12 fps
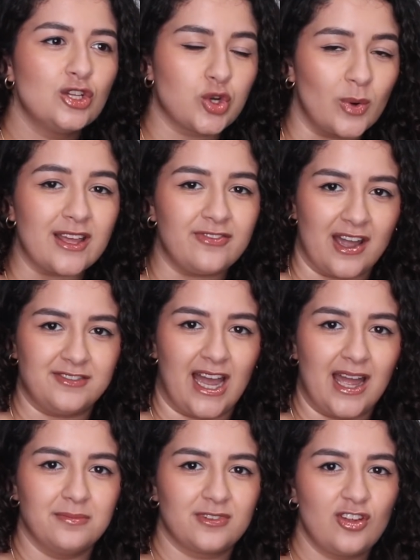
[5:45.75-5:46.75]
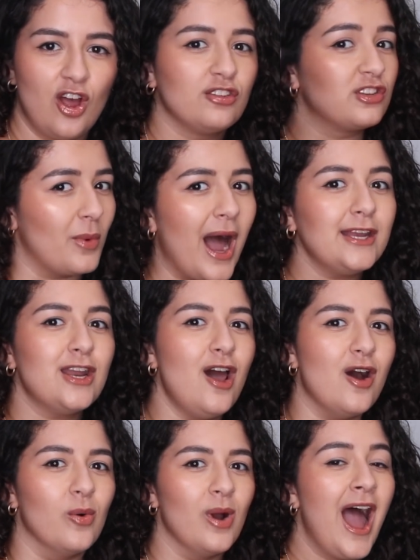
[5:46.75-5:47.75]
25 times. So I
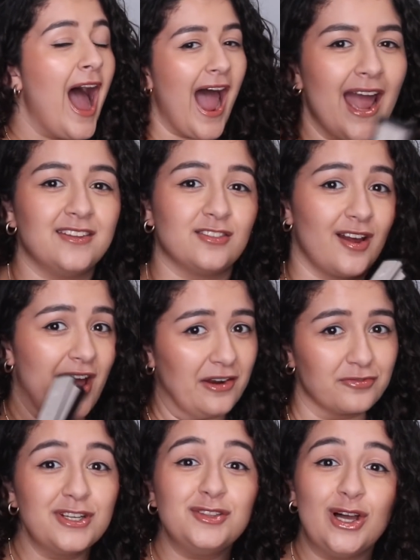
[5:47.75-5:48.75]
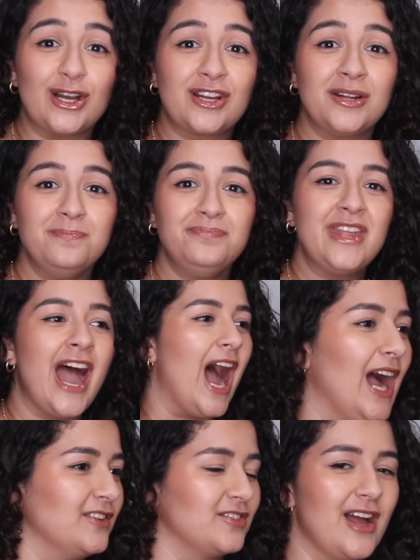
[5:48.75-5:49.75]
know. I saw every look.
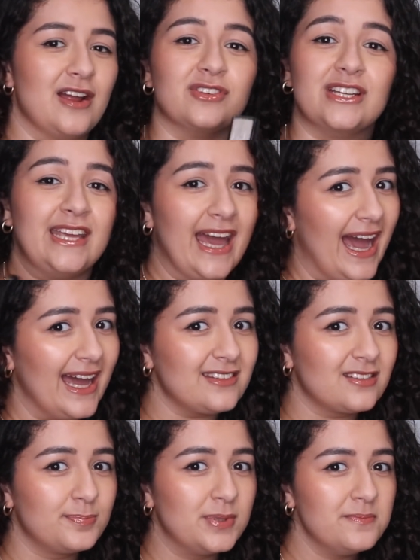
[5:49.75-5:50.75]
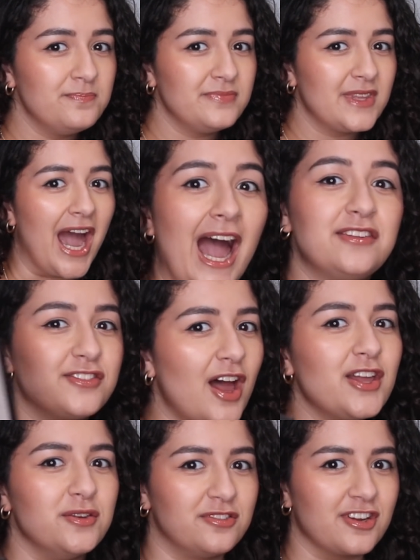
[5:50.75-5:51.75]
I saw every gasp. I saw
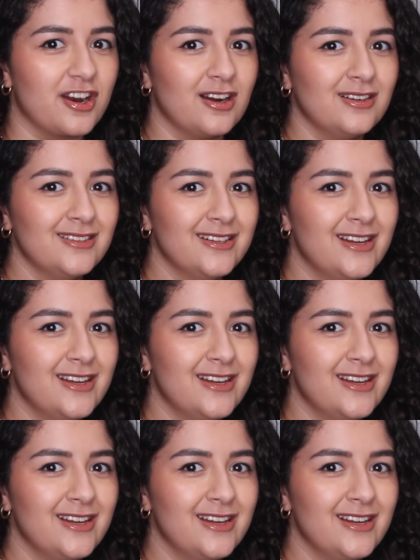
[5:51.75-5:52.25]
you, sir.